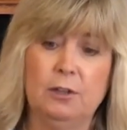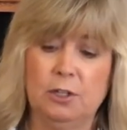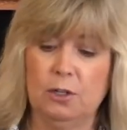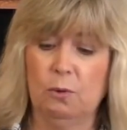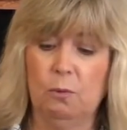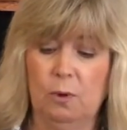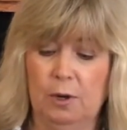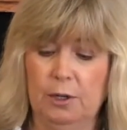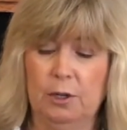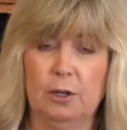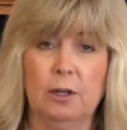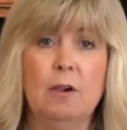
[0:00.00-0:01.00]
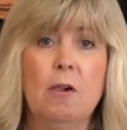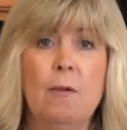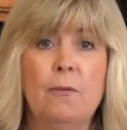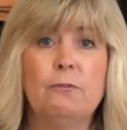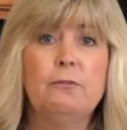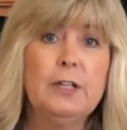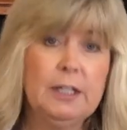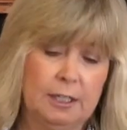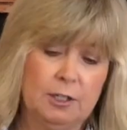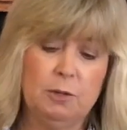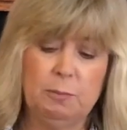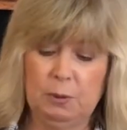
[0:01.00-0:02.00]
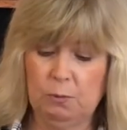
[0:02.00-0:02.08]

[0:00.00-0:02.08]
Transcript: You don't want your filling to be